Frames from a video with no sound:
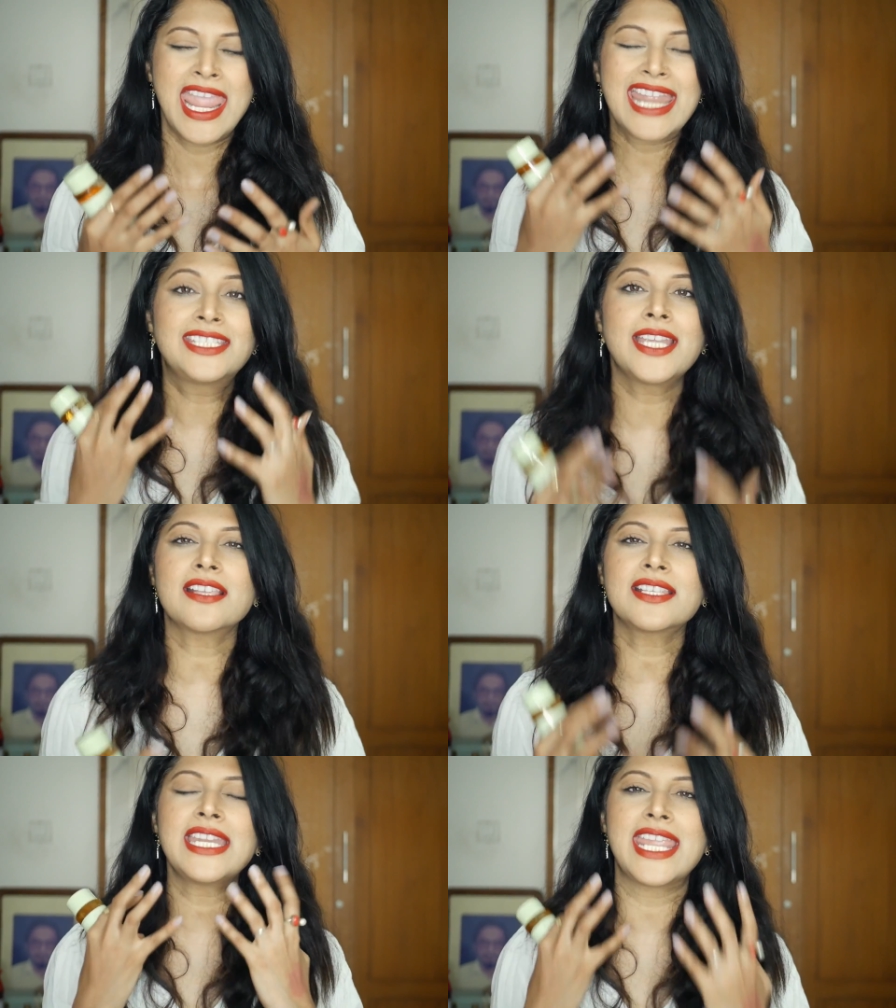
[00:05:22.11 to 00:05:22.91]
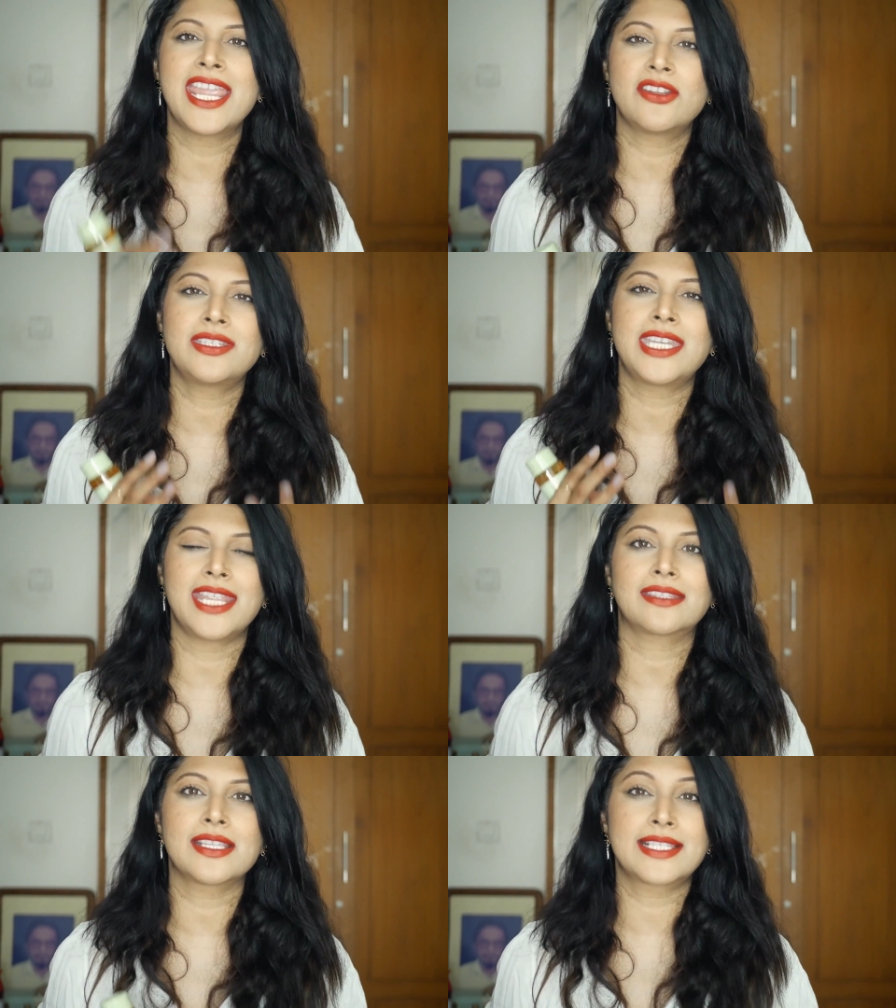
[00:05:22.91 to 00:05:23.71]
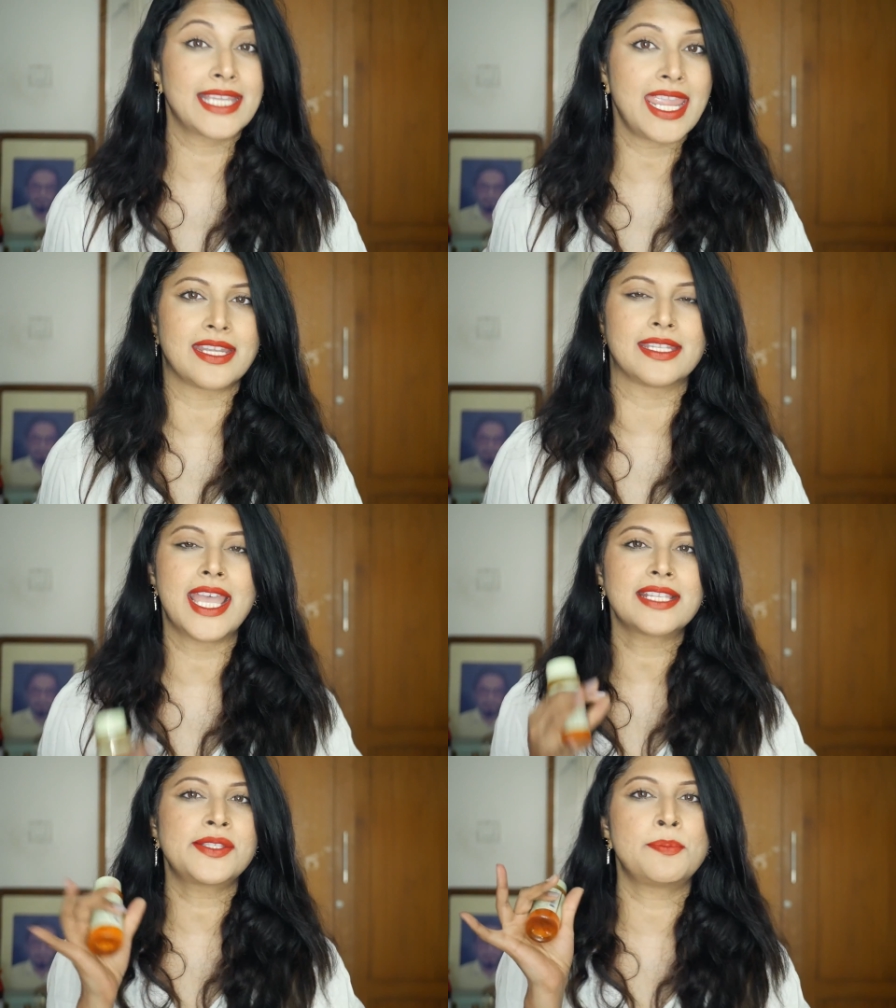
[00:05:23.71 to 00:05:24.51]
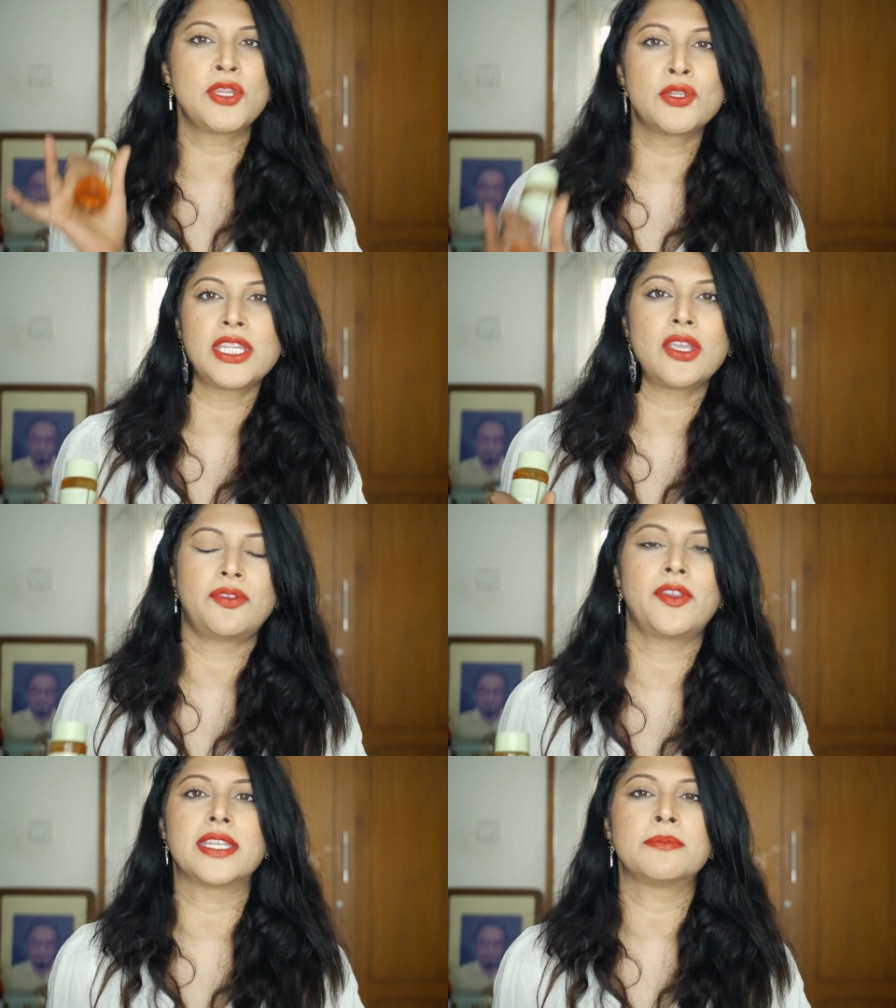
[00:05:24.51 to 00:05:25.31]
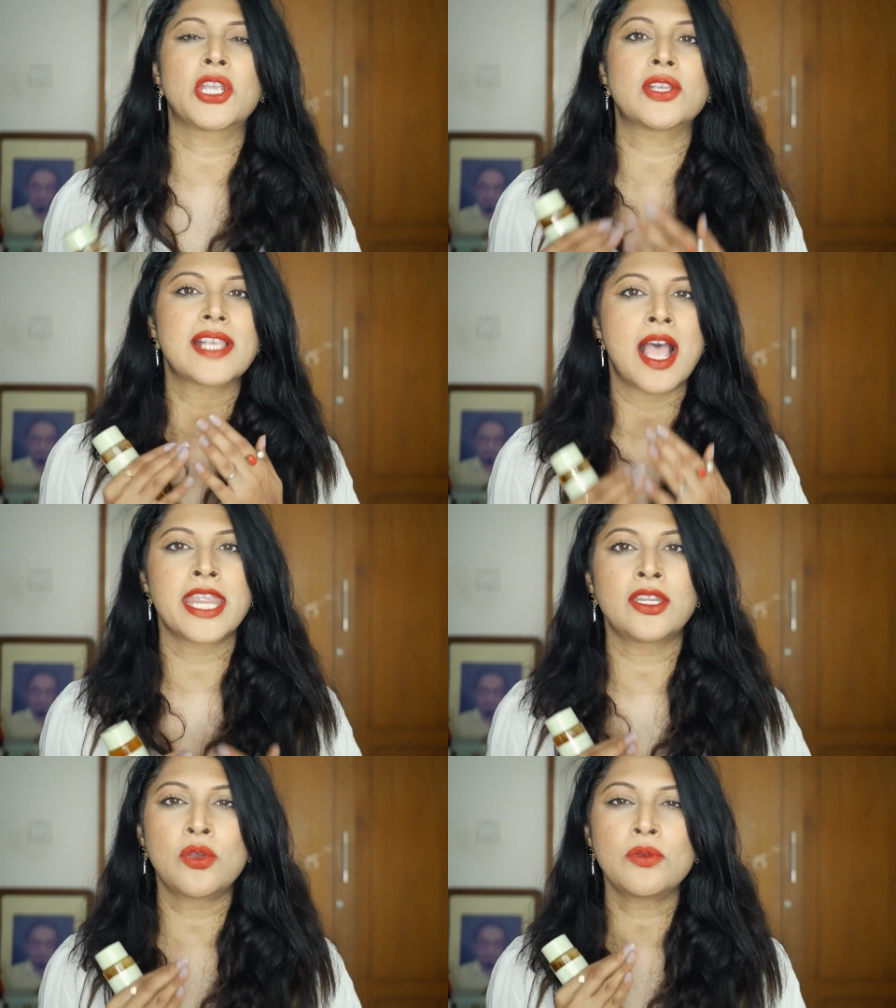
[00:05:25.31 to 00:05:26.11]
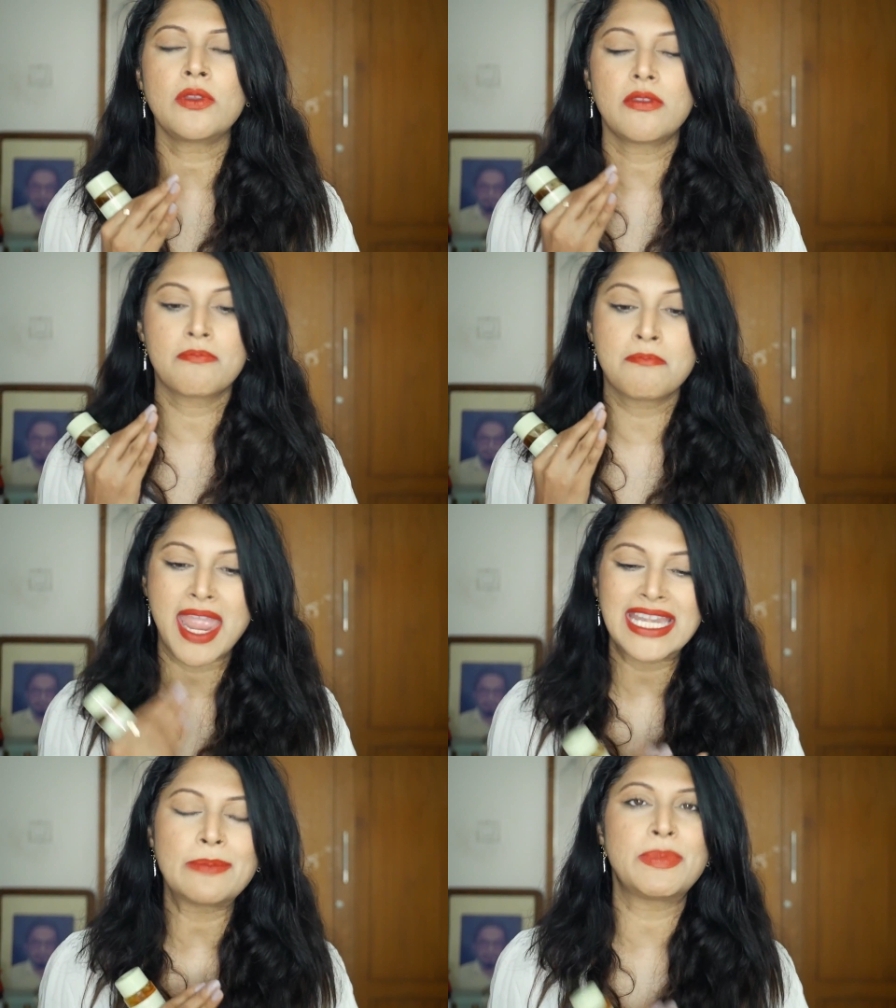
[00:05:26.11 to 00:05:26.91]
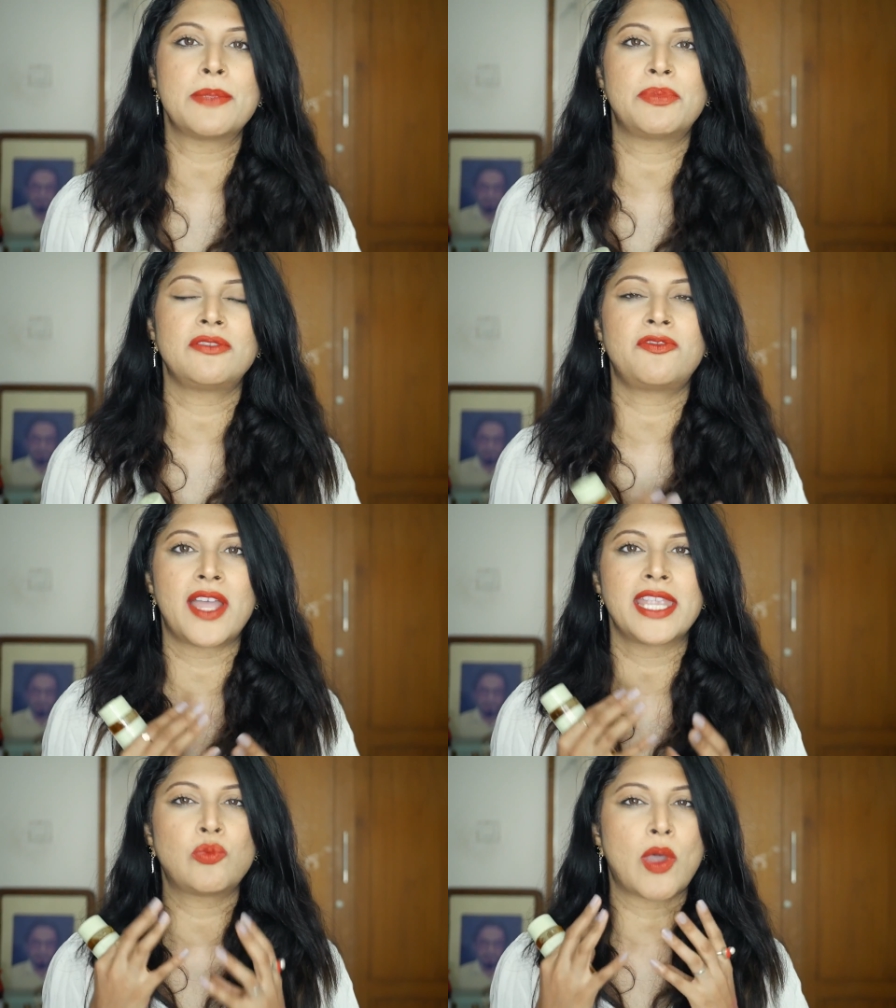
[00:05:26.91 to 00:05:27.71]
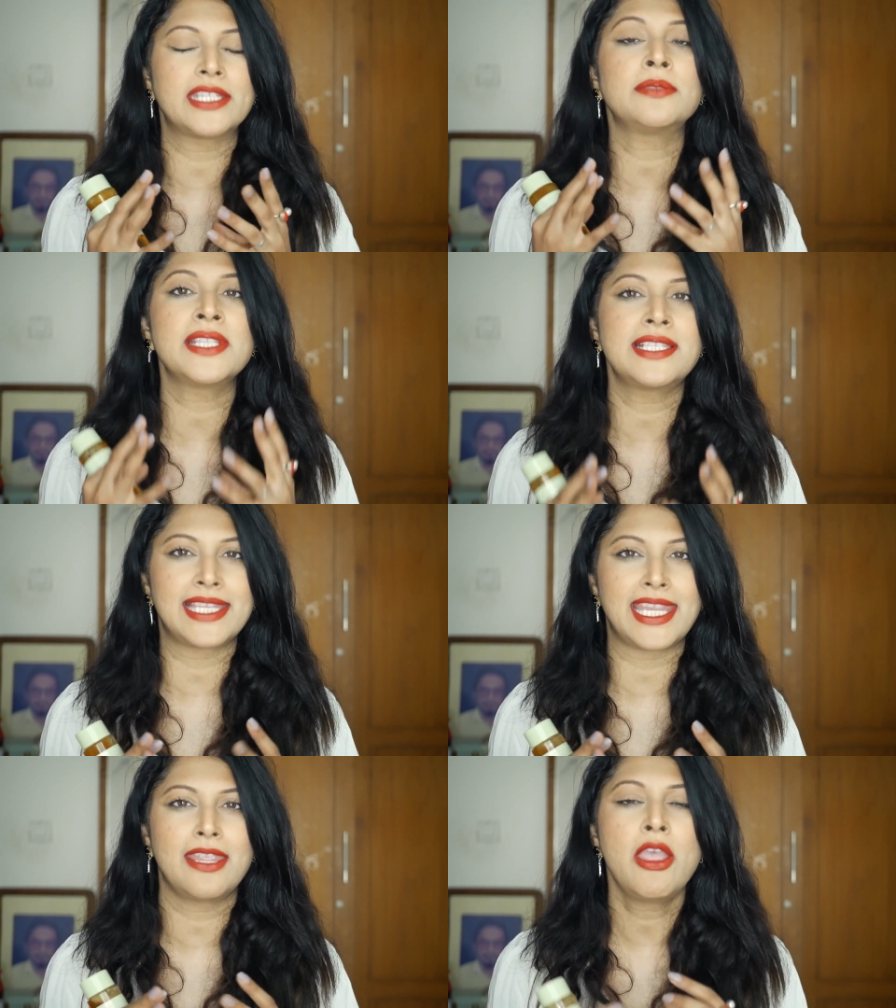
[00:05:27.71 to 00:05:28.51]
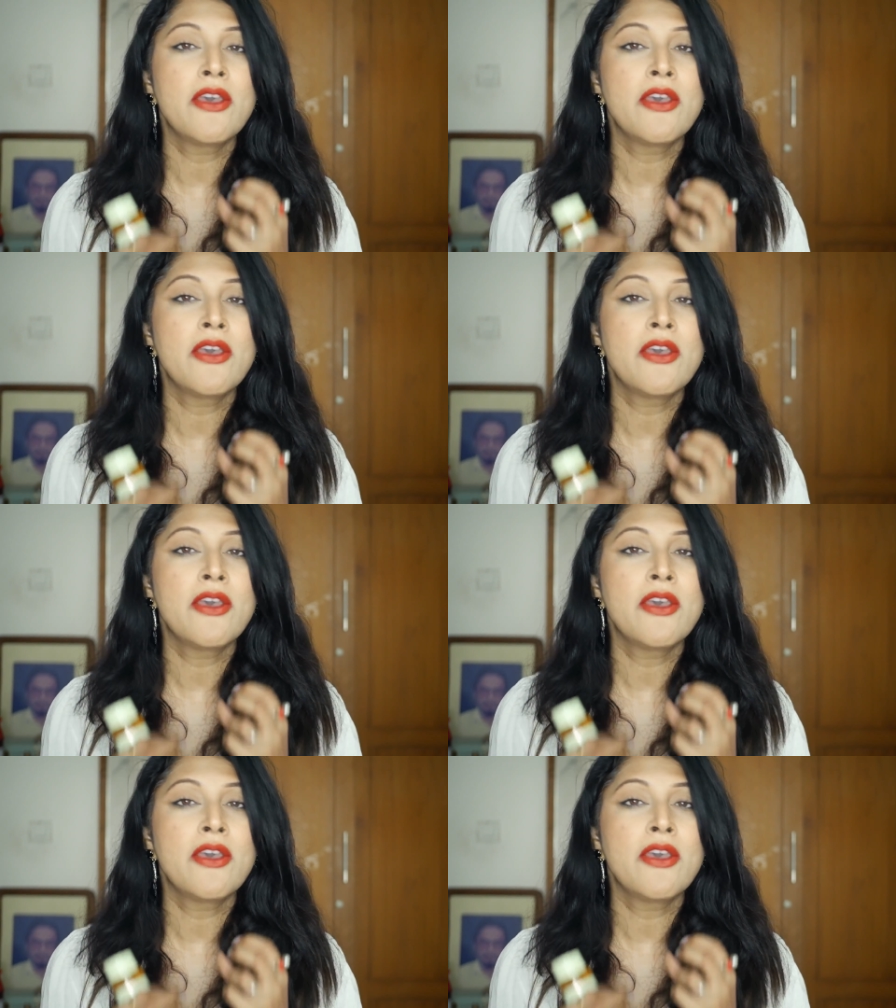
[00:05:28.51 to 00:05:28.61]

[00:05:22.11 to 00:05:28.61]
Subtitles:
It doesn't irritate the skin. That's the beauty of it, because I know many people find vitamin C